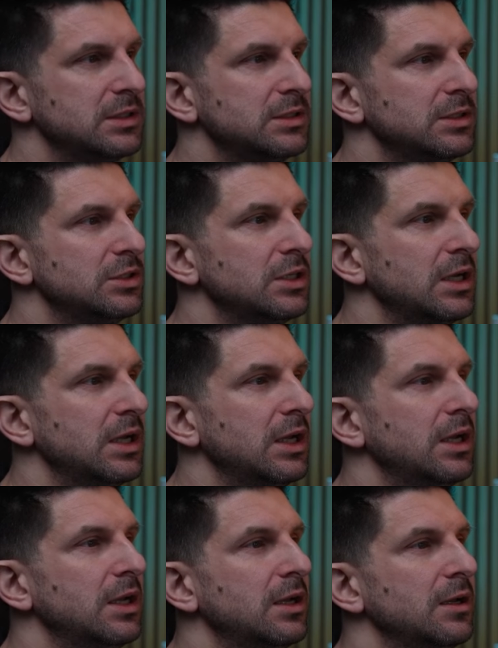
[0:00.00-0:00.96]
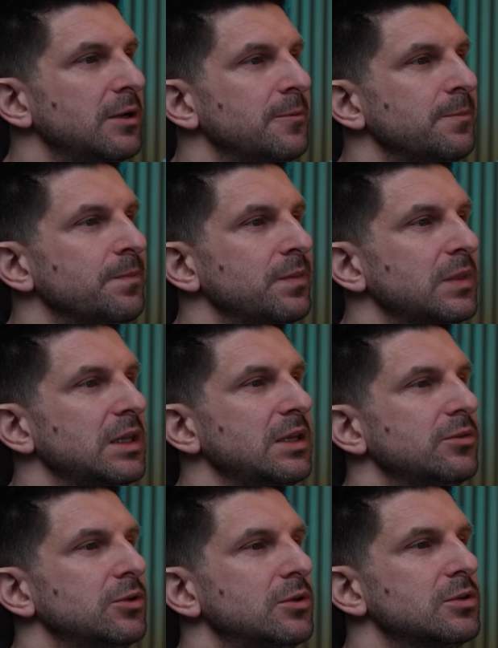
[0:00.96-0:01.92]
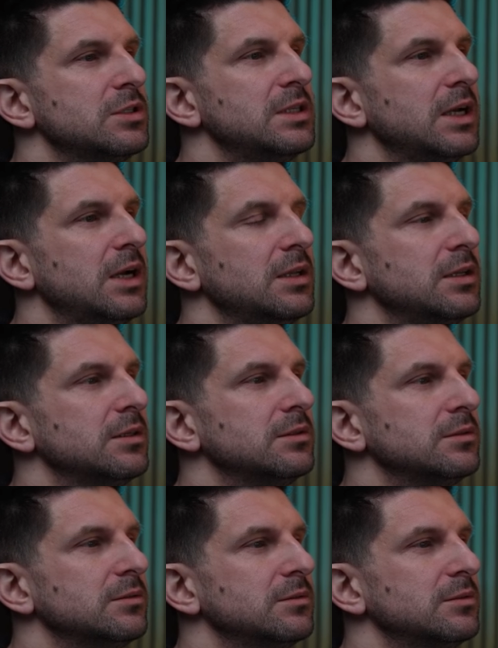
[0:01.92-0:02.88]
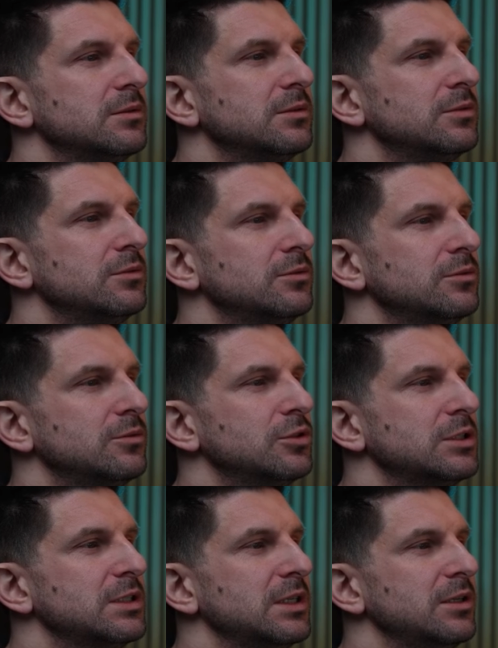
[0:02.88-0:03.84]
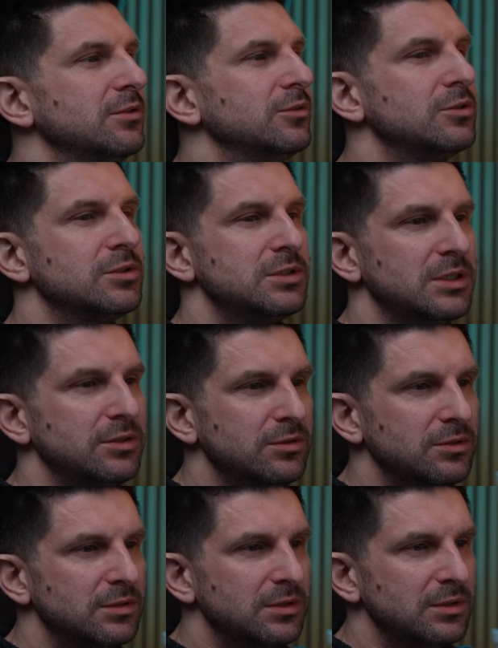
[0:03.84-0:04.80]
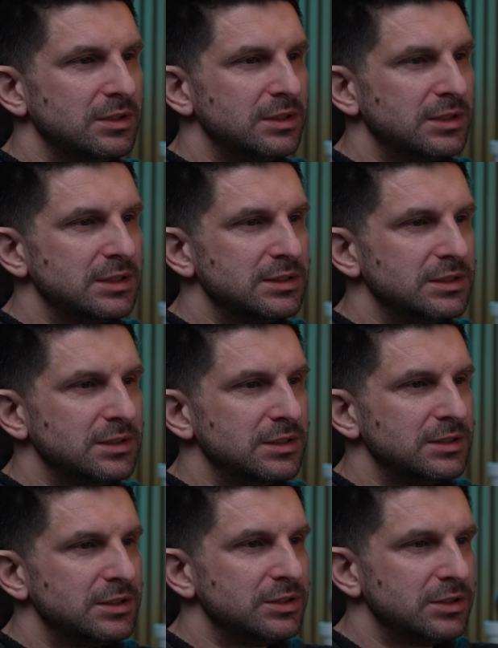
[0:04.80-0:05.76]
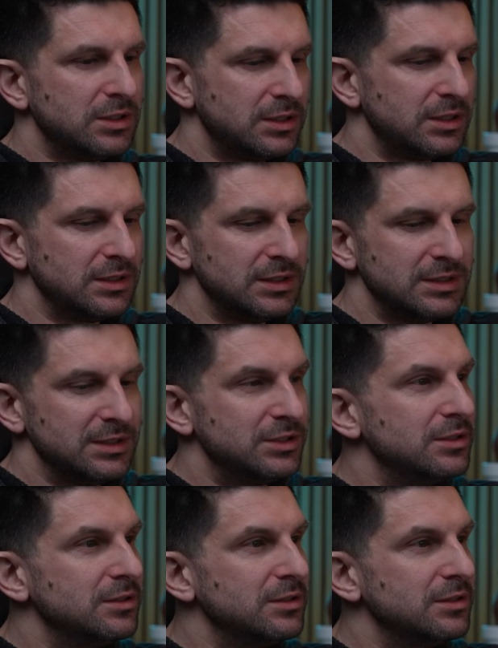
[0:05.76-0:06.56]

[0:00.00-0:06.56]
3000 and it will stretch. Well, it stretched a lot at 30,000, but set